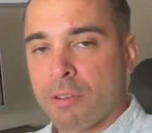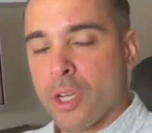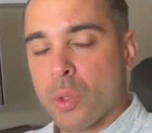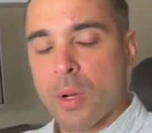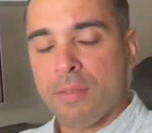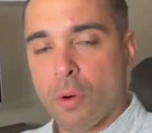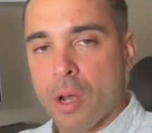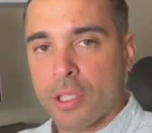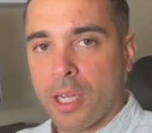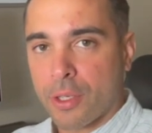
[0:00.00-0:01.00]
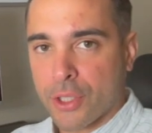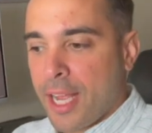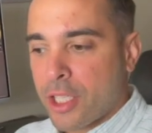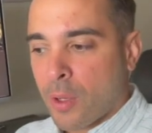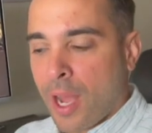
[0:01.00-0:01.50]
around $2,400.
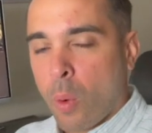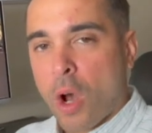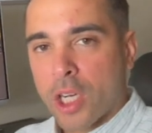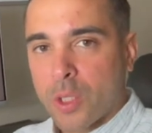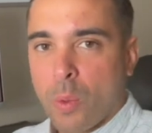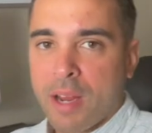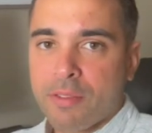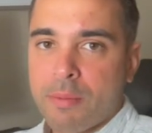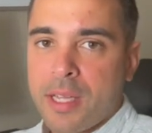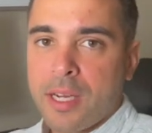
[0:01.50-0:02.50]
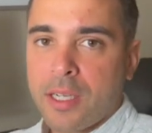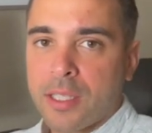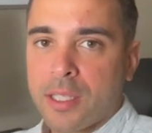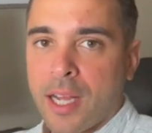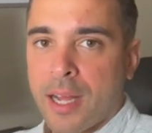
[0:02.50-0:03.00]
And so I walked away from there
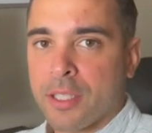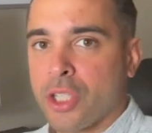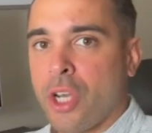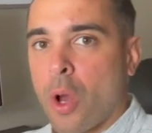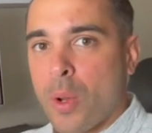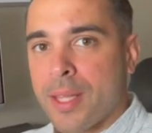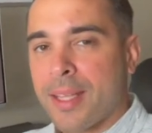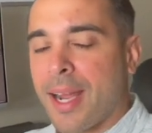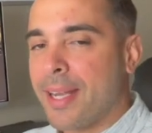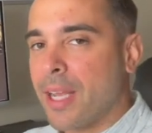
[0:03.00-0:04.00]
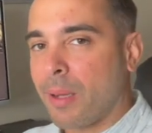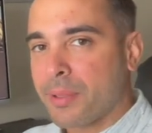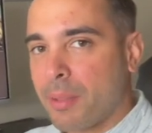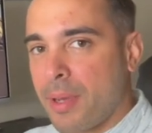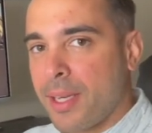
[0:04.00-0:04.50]
uh, just knowing that I had
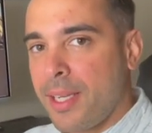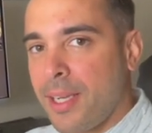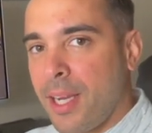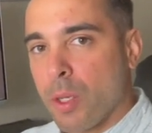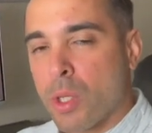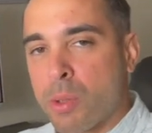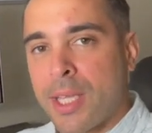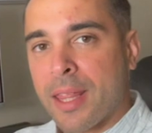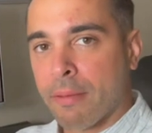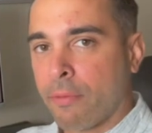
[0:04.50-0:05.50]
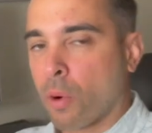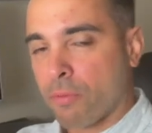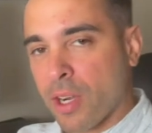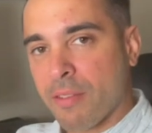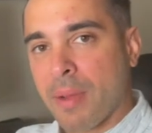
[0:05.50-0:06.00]
helped somebody, which was at the
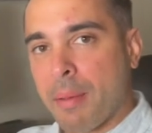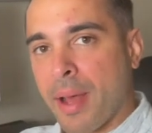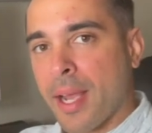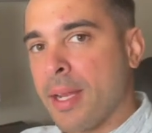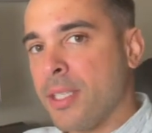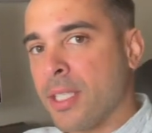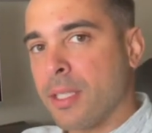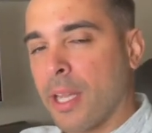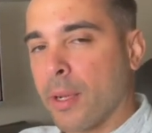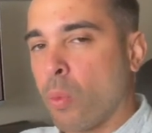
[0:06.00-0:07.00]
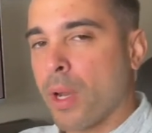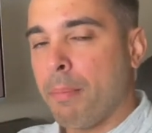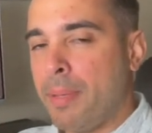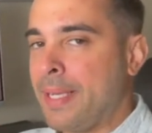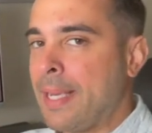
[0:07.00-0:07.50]
forefront of my mind, just like what a
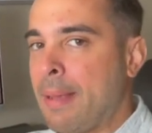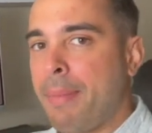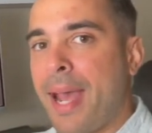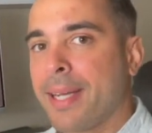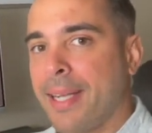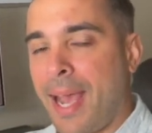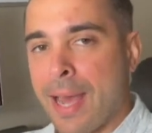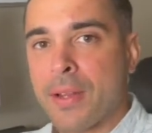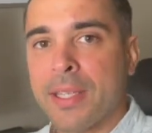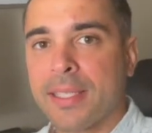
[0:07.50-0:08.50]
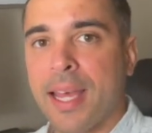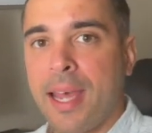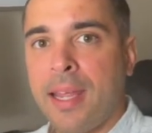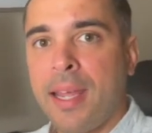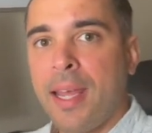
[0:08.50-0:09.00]
big impact it had on this guy.